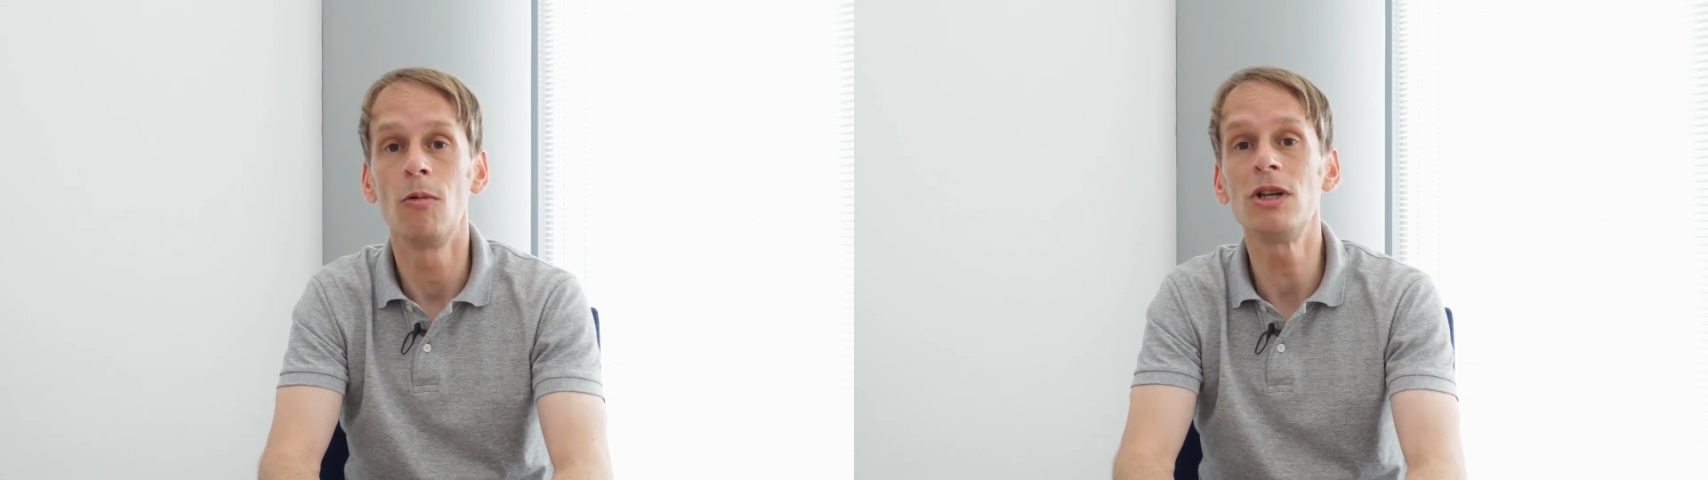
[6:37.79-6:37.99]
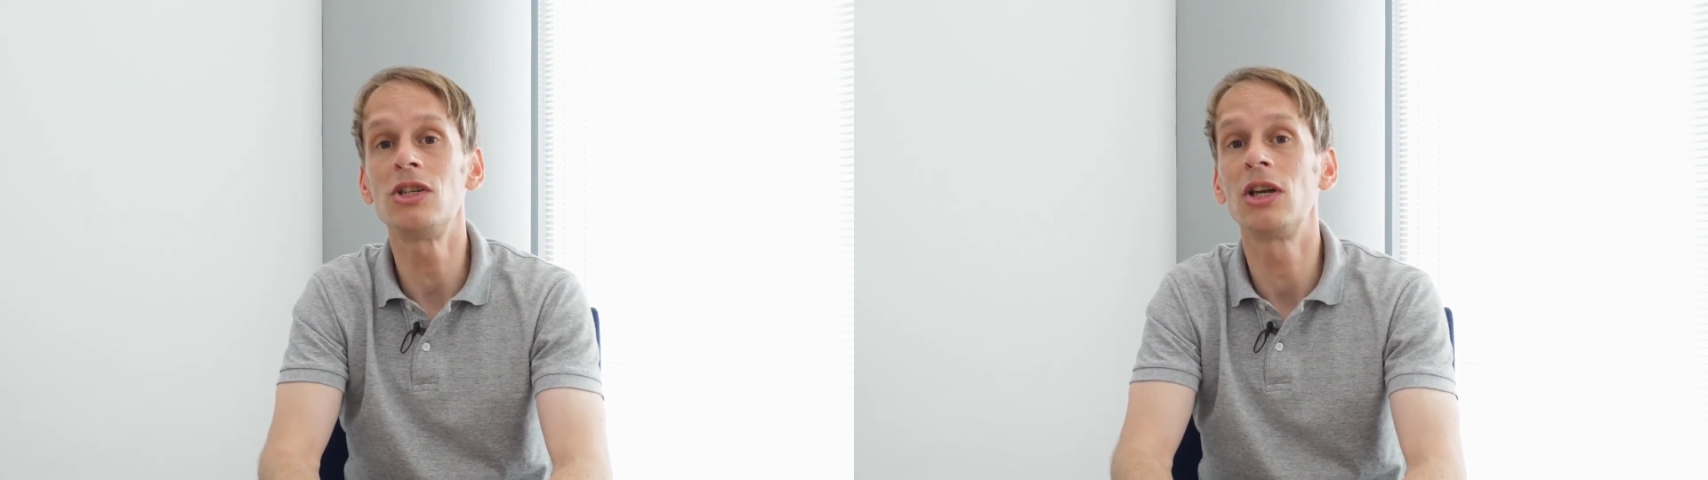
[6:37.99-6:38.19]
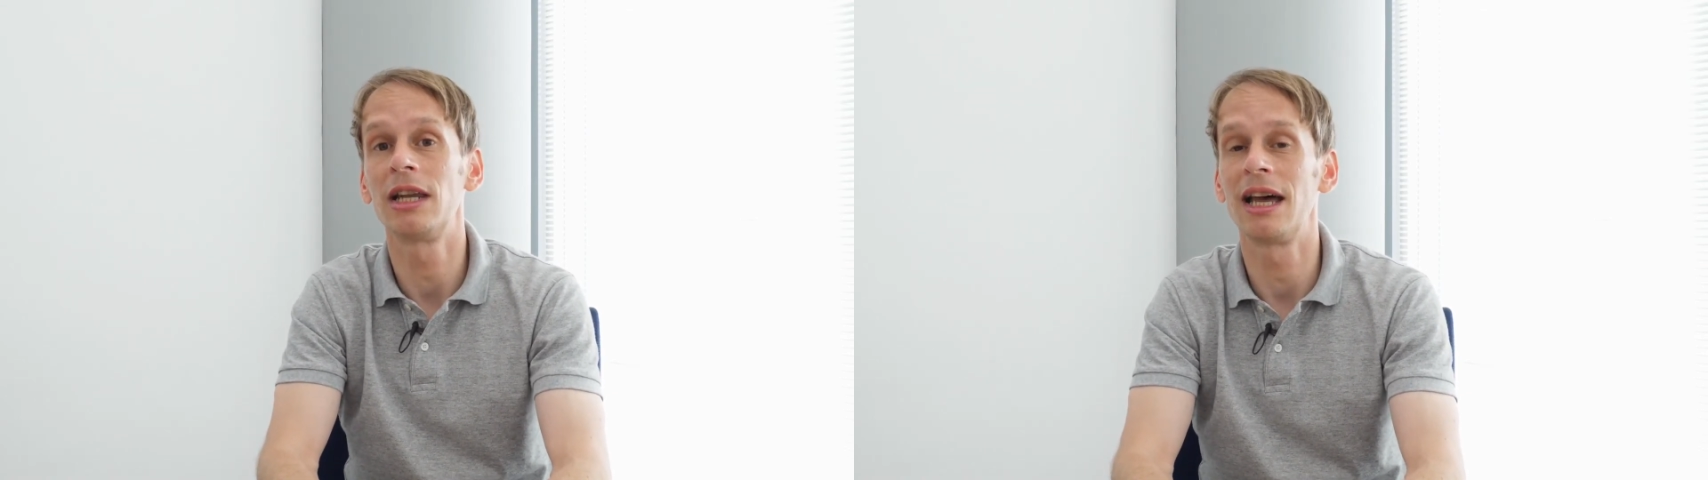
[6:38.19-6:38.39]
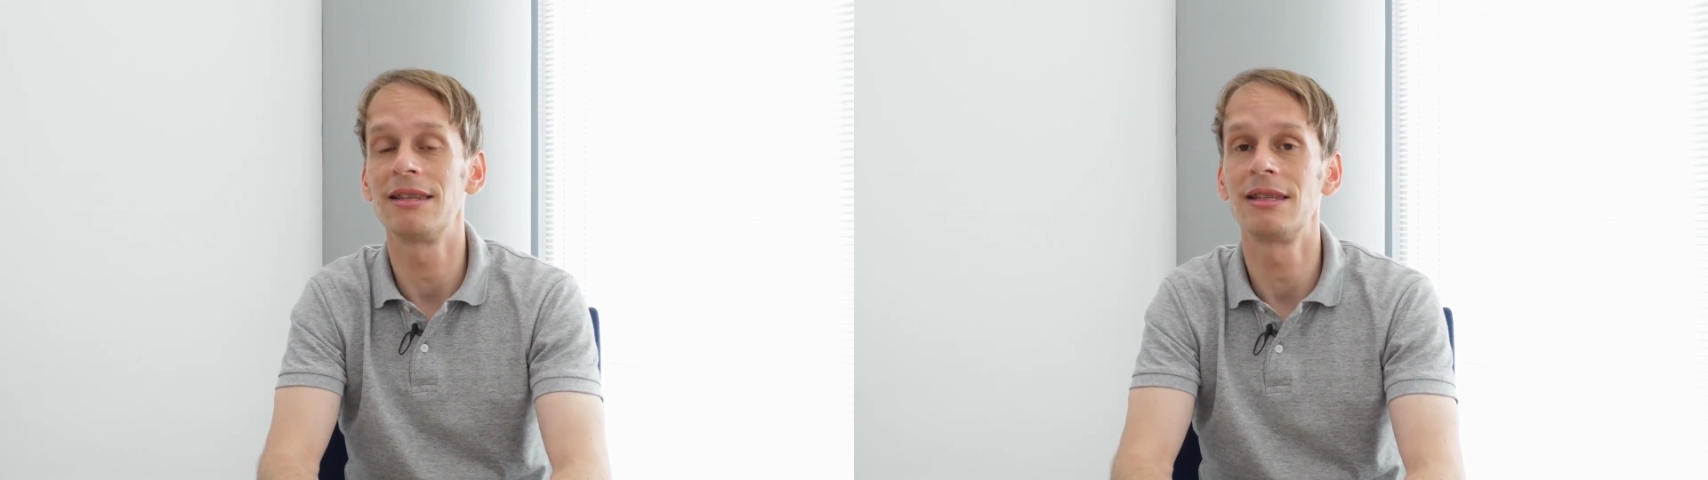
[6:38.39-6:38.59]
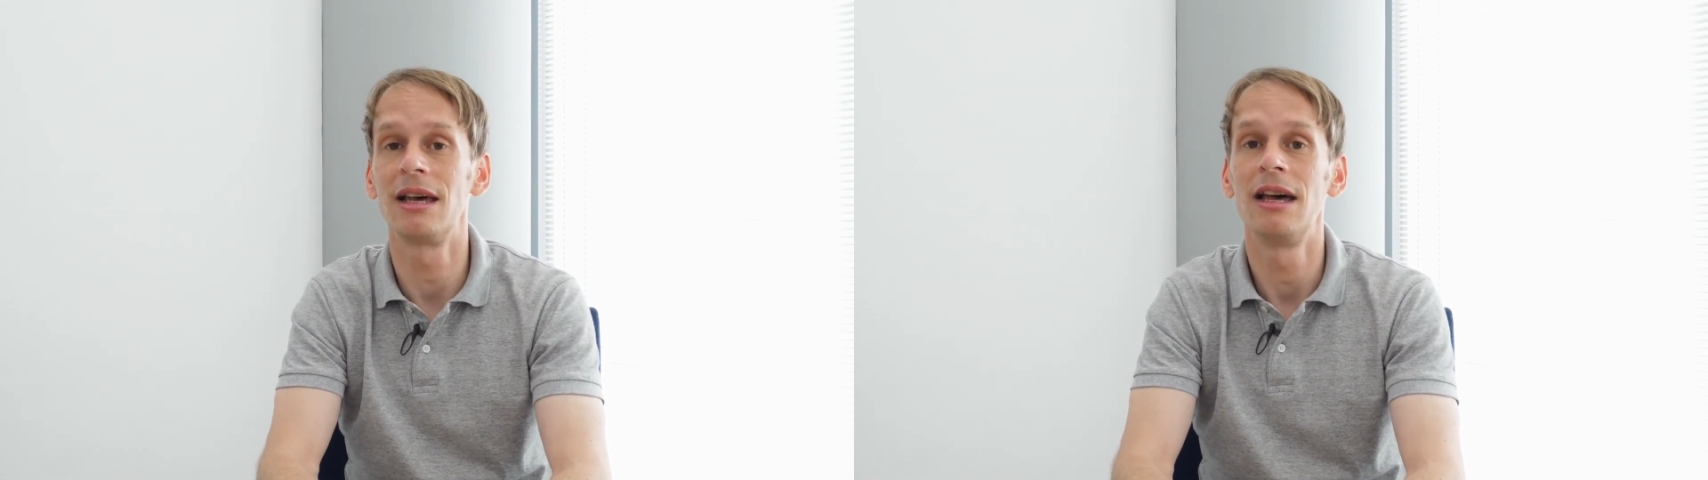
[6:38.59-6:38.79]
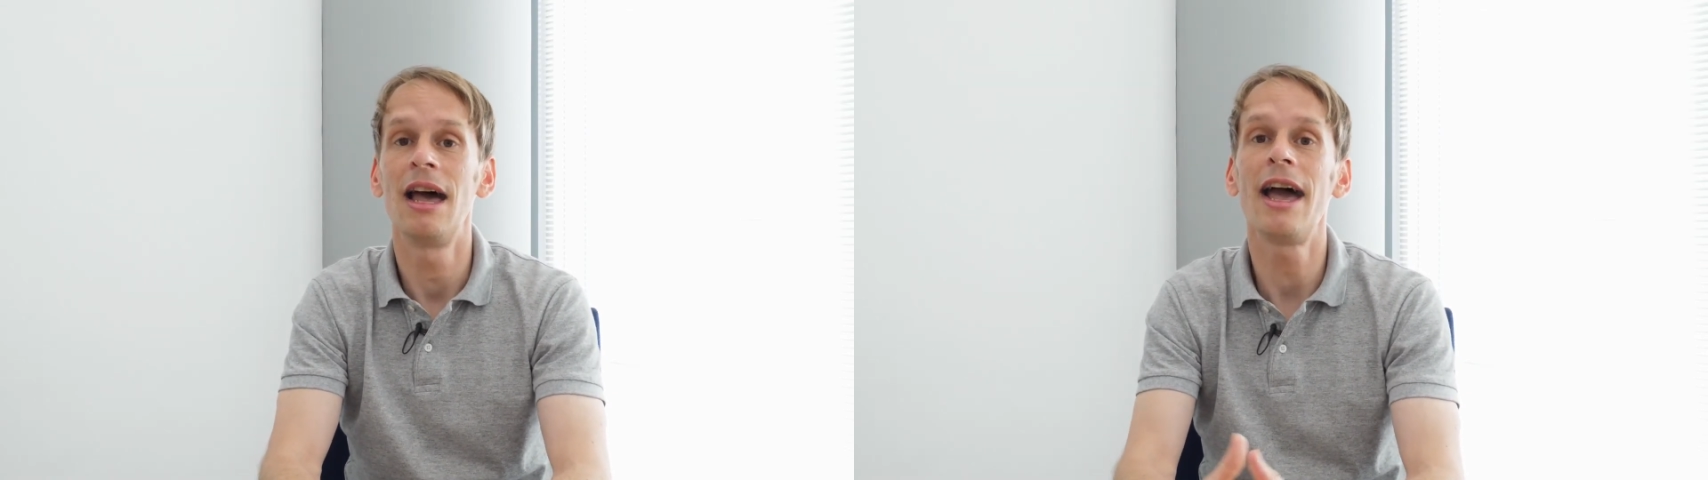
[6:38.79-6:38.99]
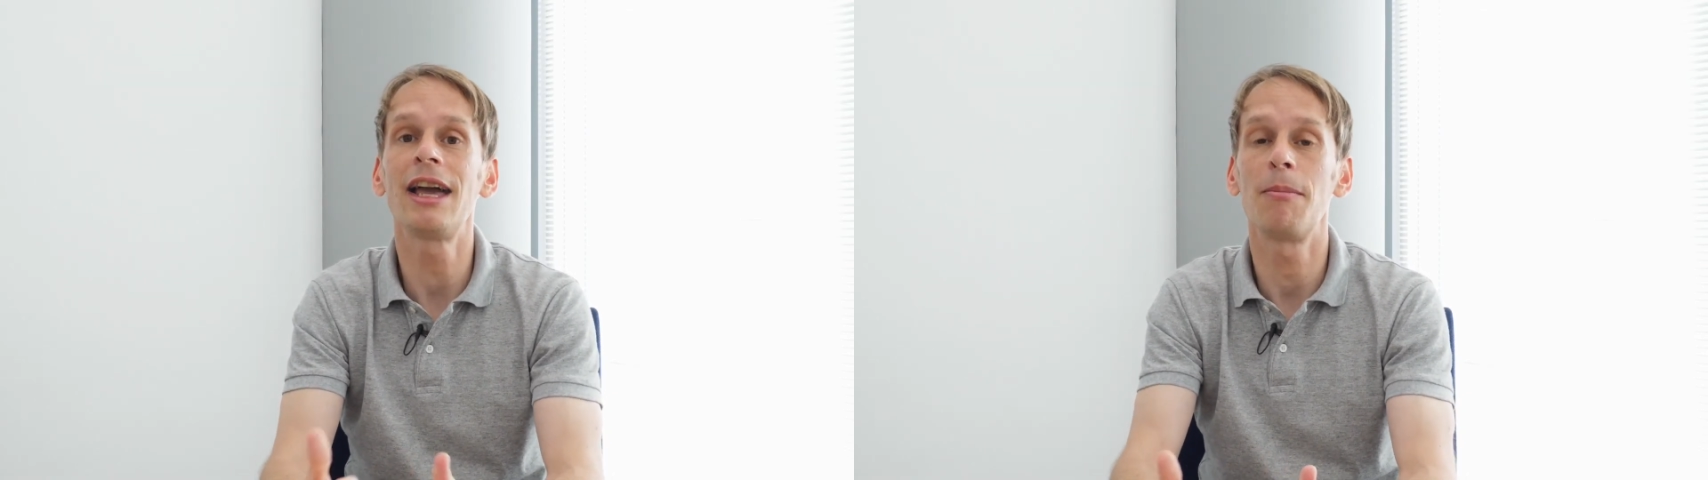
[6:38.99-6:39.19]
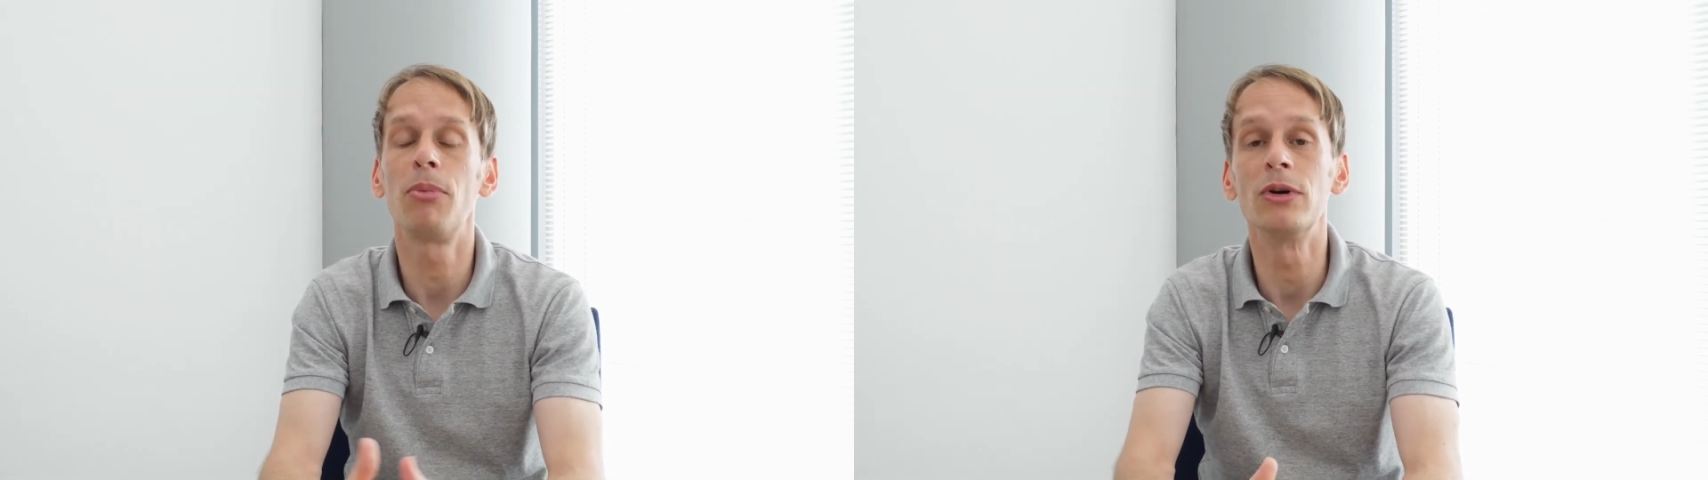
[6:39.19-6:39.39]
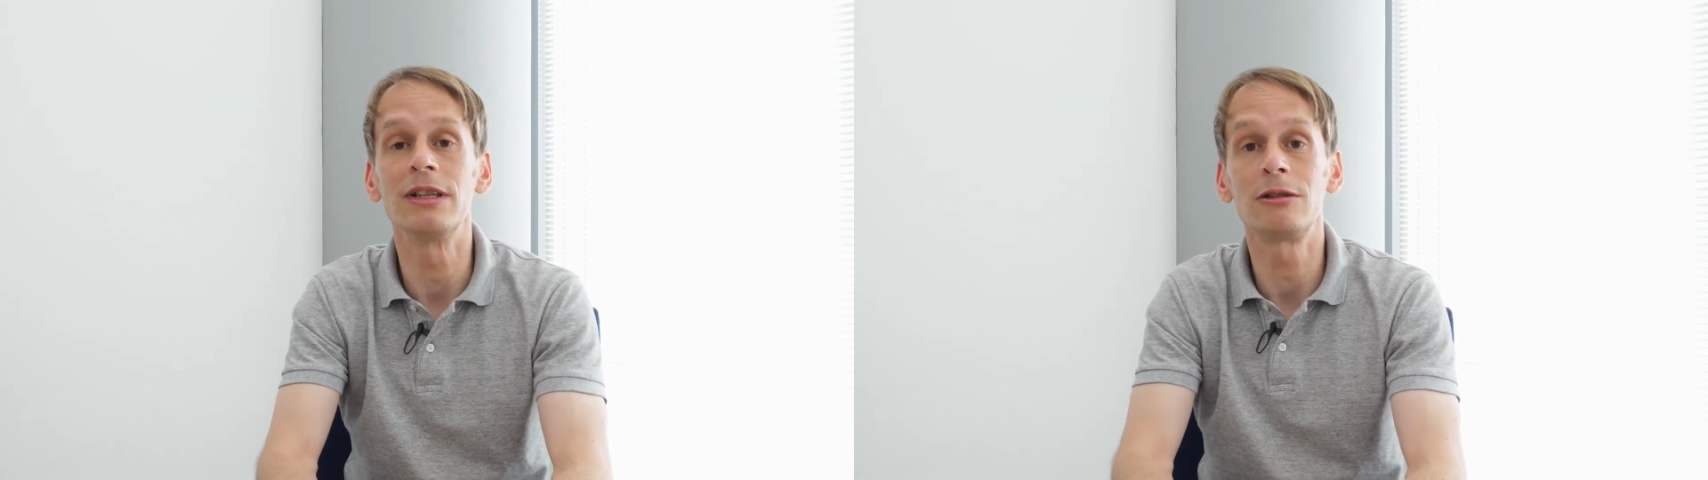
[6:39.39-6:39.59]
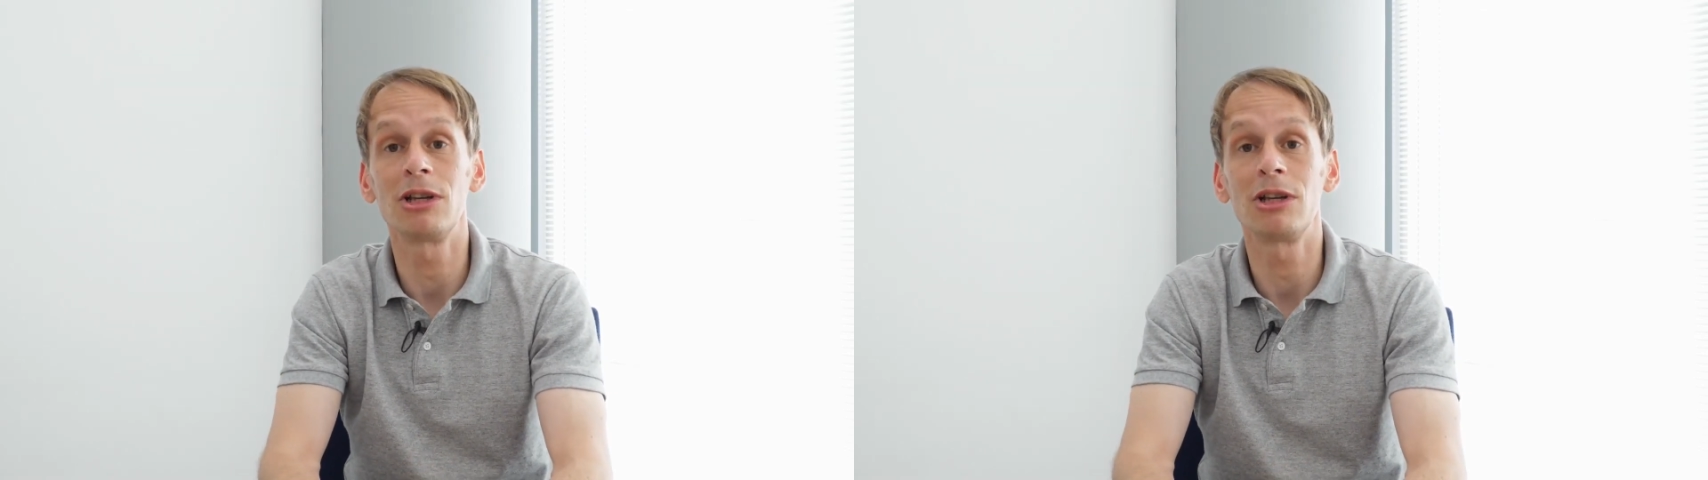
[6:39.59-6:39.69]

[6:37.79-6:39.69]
which you can answer and get points